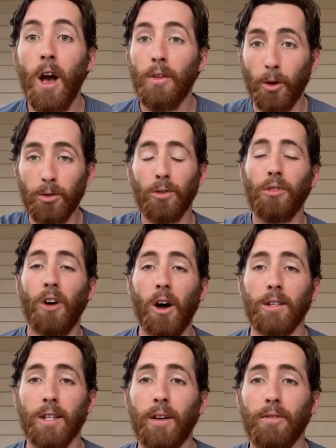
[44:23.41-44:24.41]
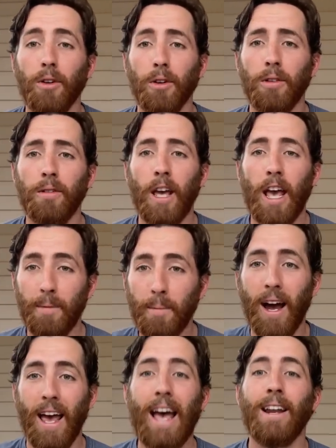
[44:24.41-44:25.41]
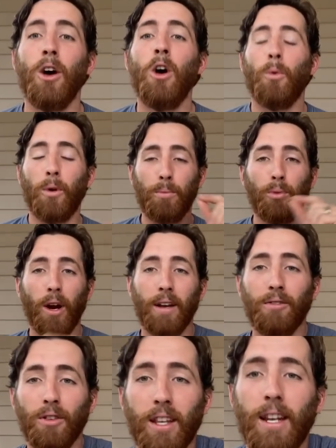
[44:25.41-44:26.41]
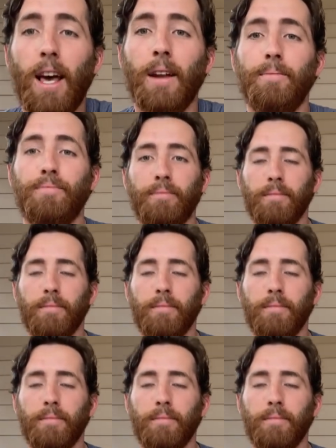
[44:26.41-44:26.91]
Those are thoughts I've heard in my head when praying for the dead.